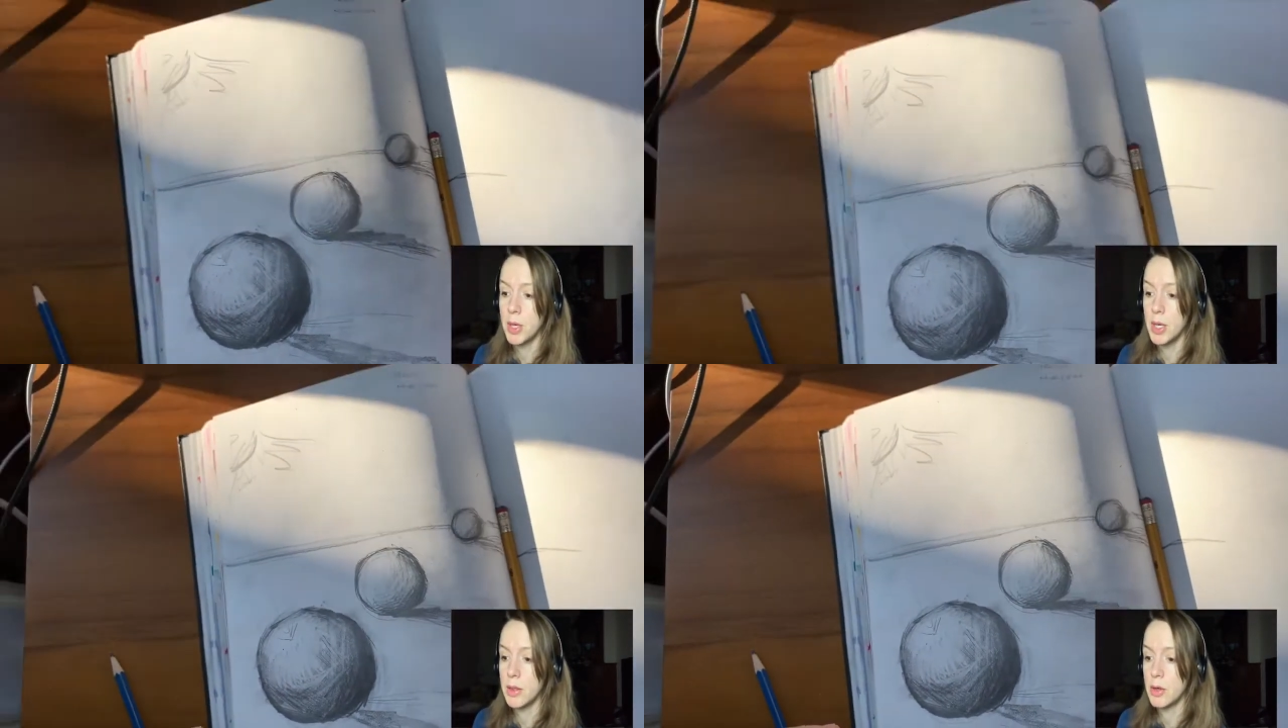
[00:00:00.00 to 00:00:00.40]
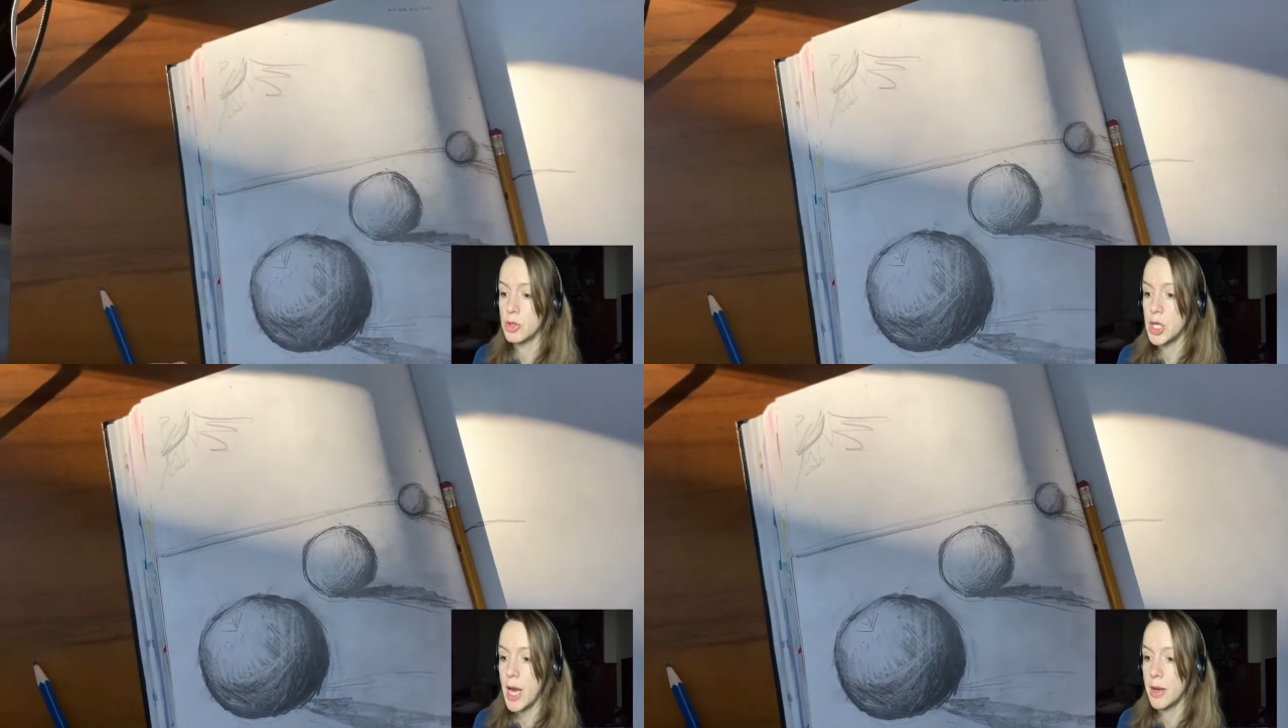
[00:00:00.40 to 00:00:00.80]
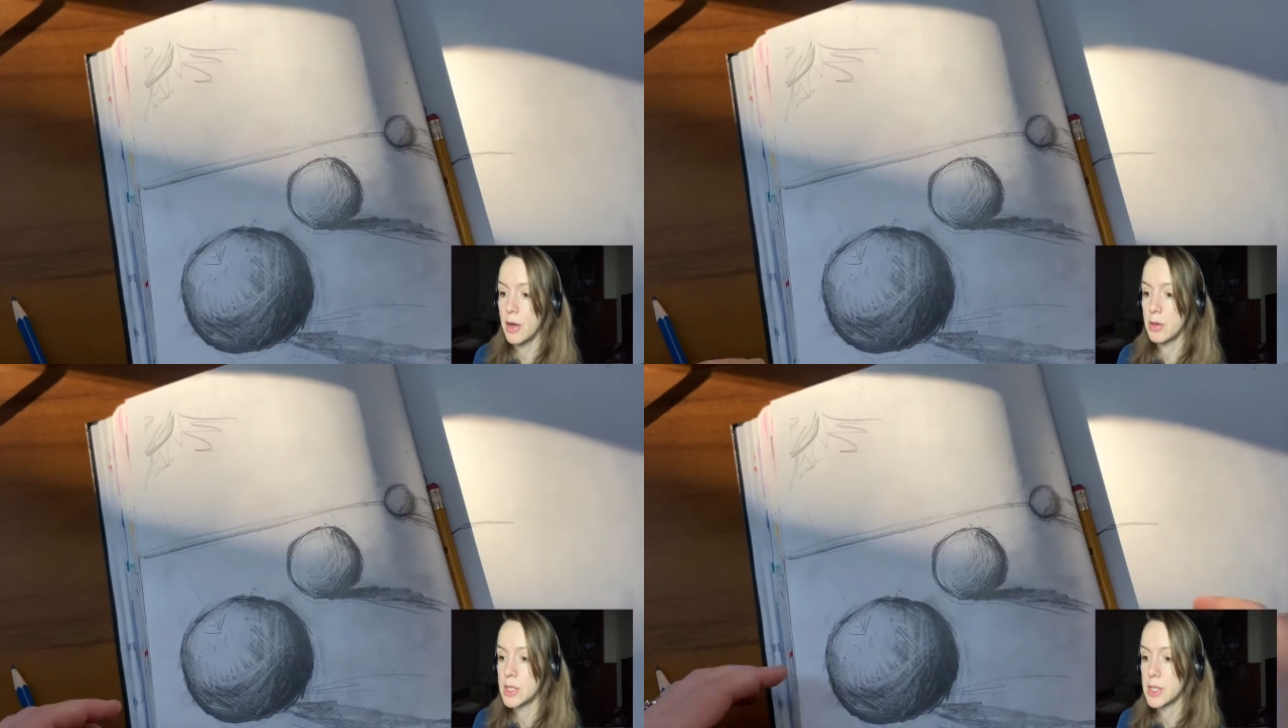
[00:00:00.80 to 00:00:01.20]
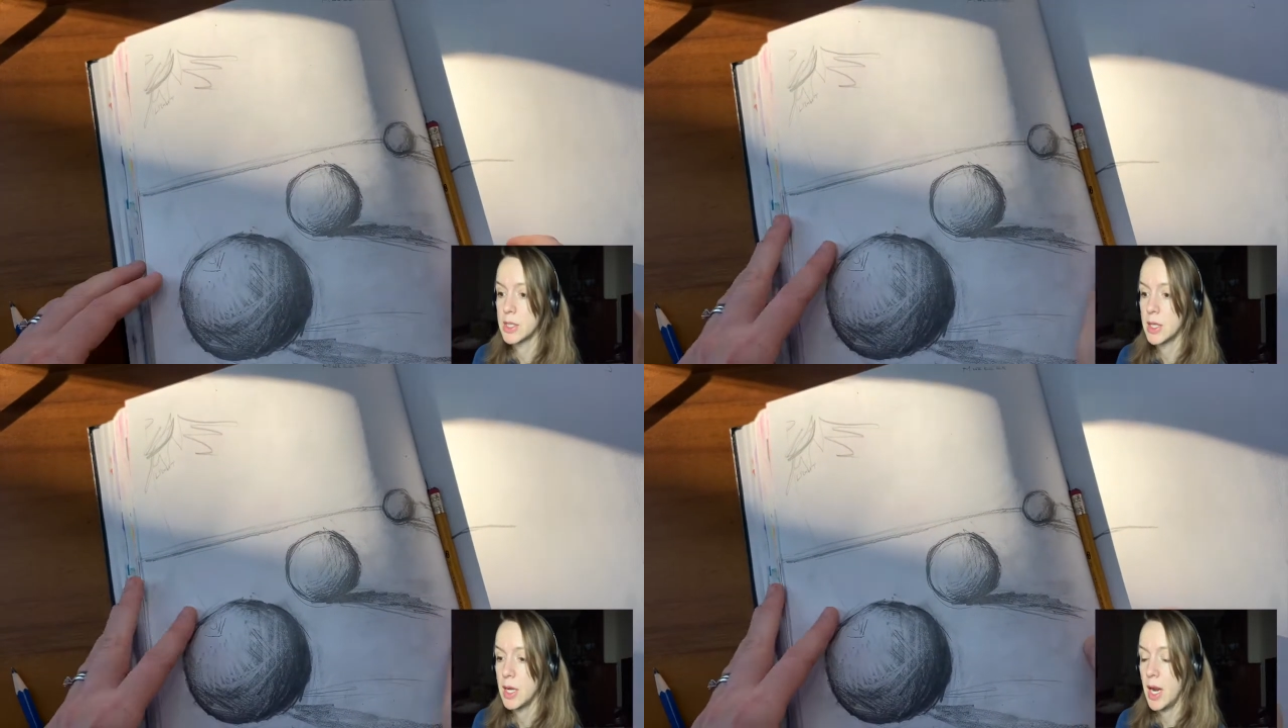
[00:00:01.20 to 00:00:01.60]
in those shadows,
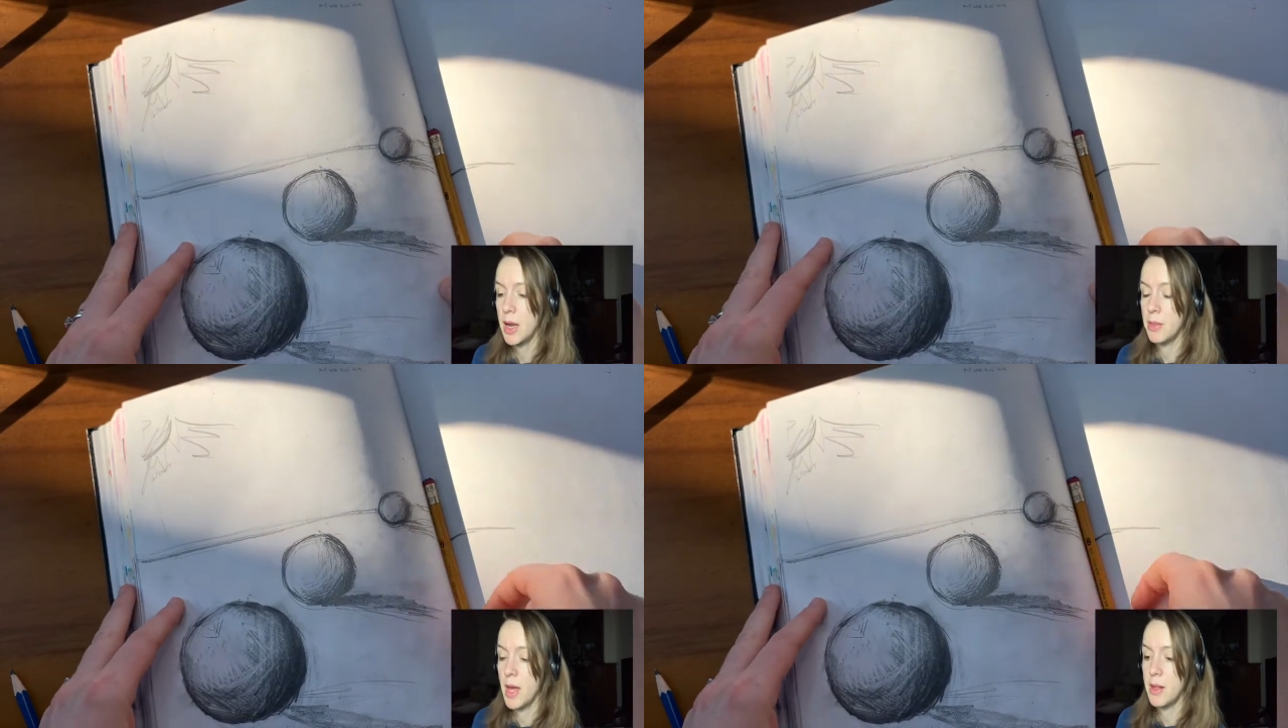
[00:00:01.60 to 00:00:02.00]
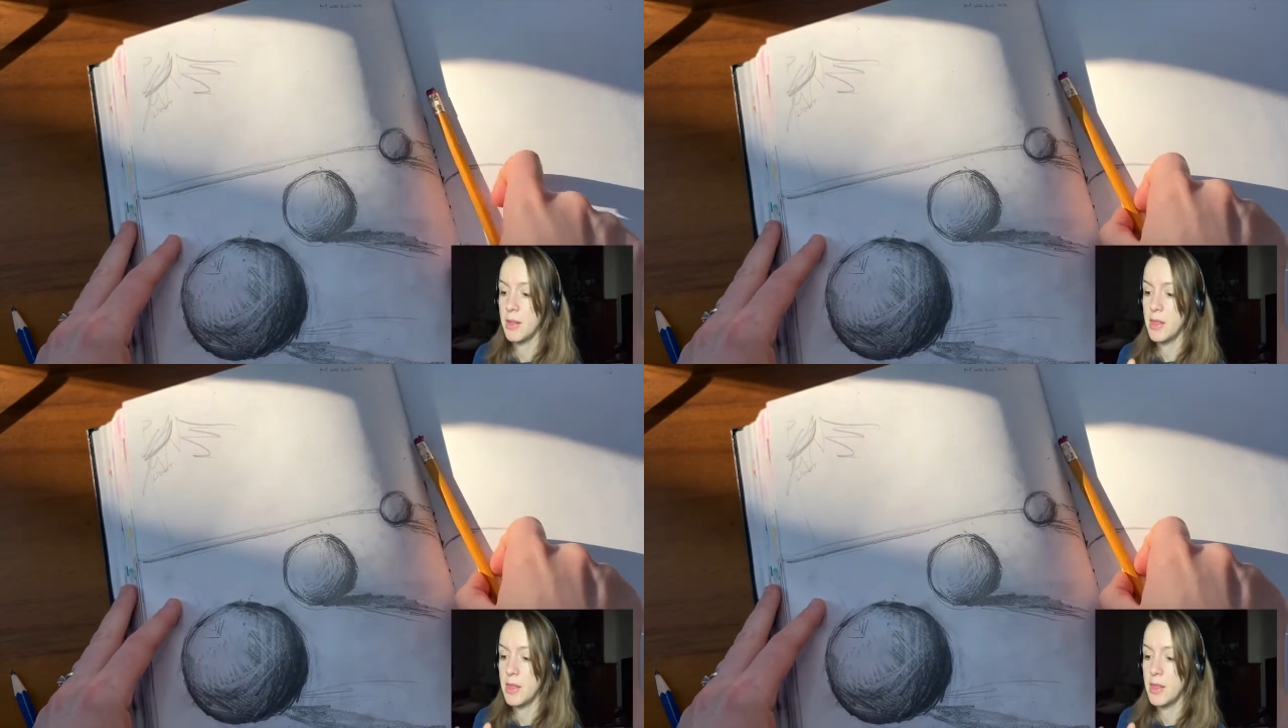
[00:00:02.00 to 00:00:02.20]
and then